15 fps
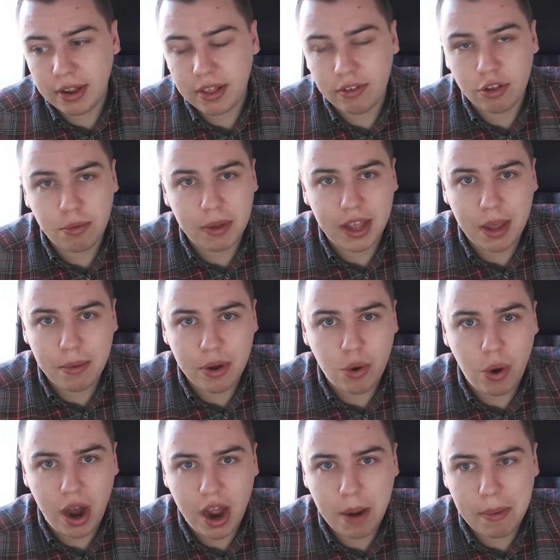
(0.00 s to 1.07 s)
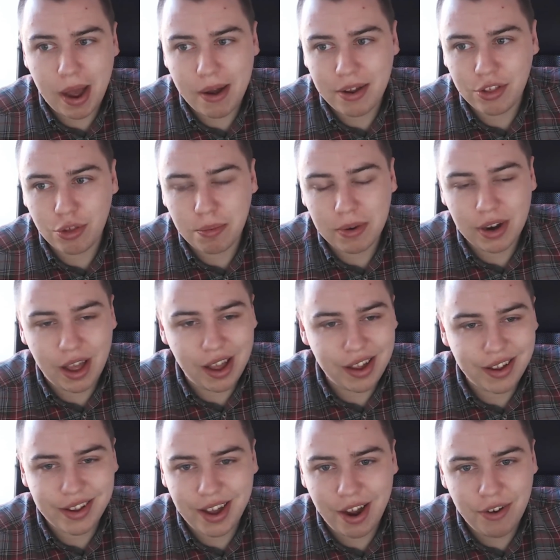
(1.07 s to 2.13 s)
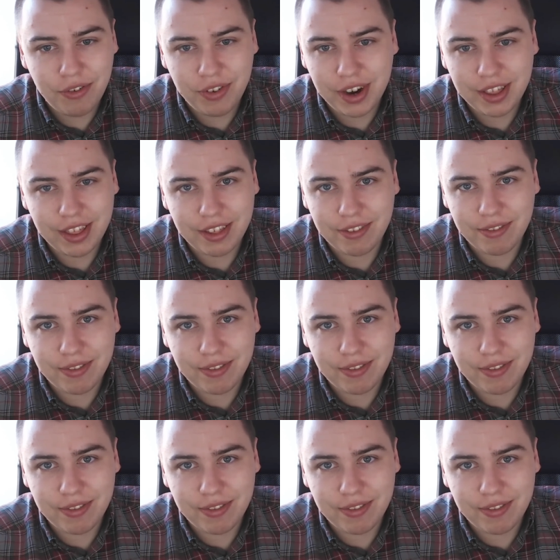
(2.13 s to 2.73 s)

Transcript: because I've just been keeping quiet about it. Just been like, hopefully this,